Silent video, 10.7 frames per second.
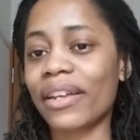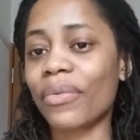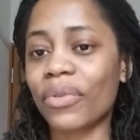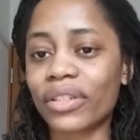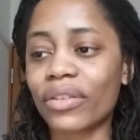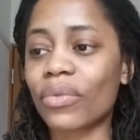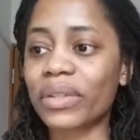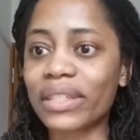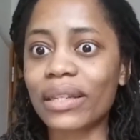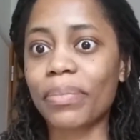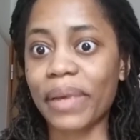and you want to know
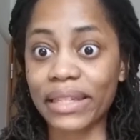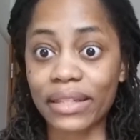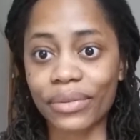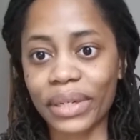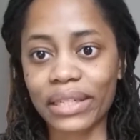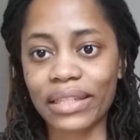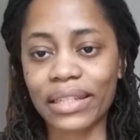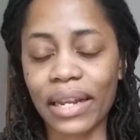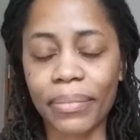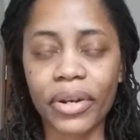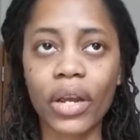what's the best way to
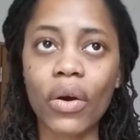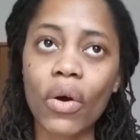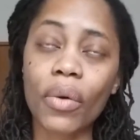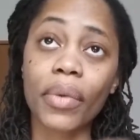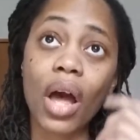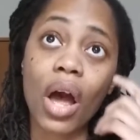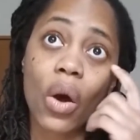send money home.